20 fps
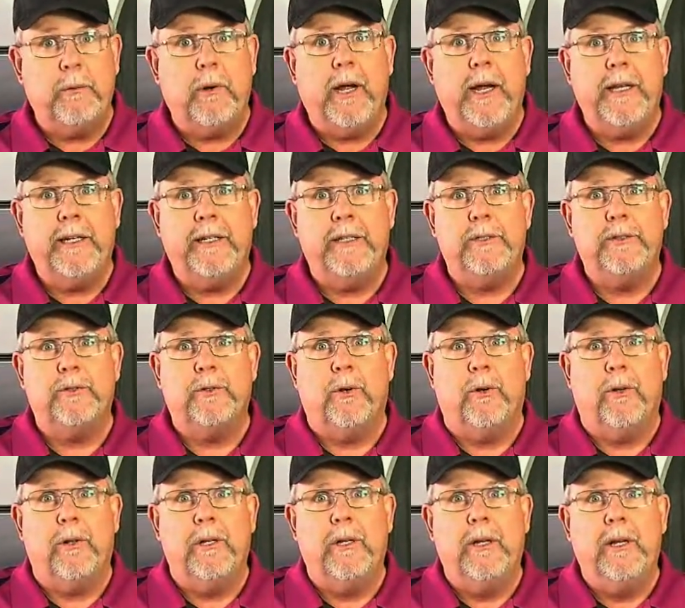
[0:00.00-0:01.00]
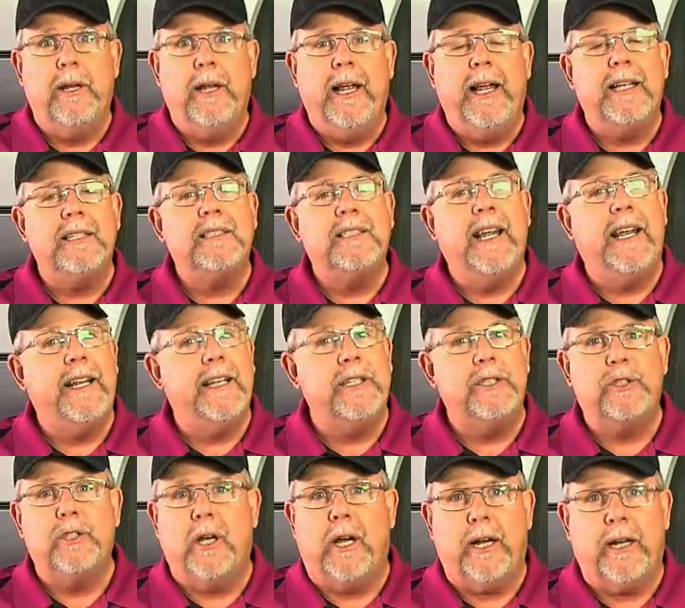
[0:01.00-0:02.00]
Ride Control has taken
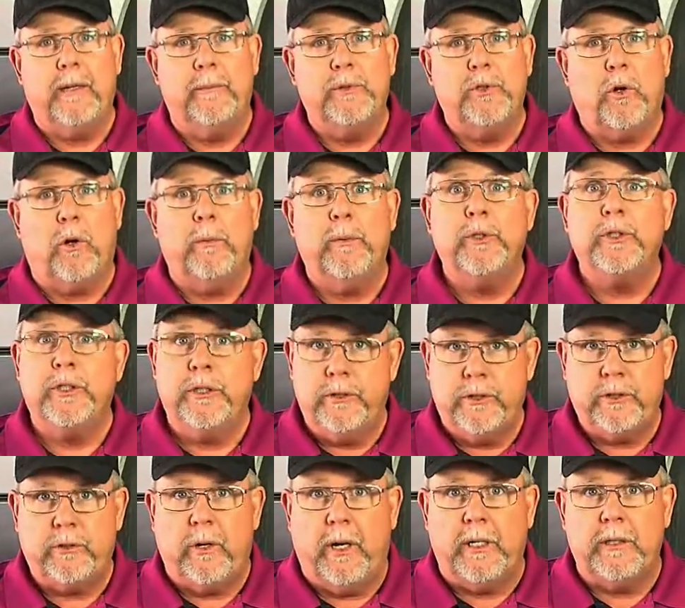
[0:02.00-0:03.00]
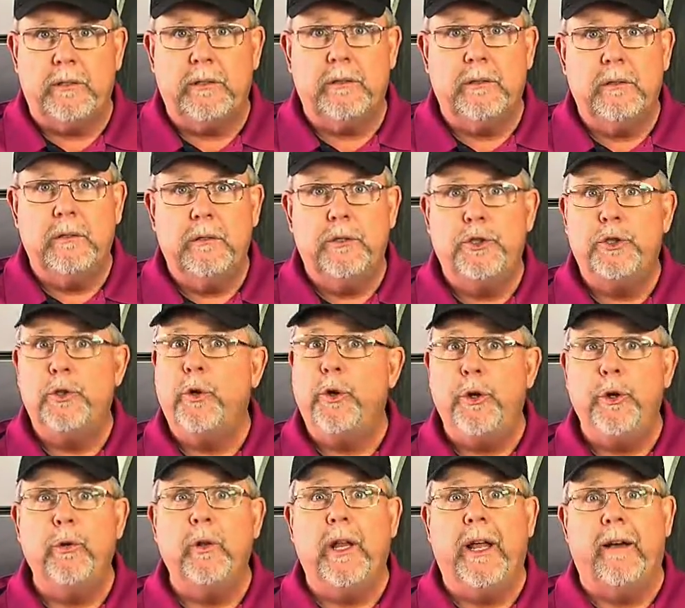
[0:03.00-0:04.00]
shock absorbers and struts to a
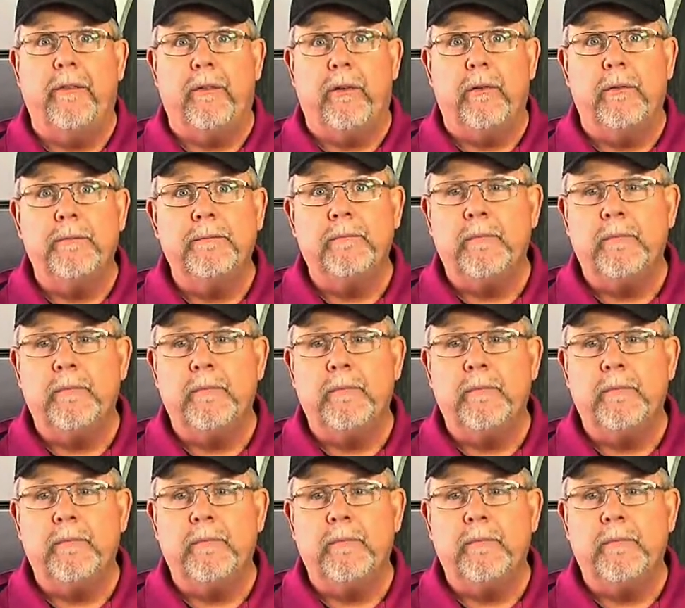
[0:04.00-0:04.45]
new level.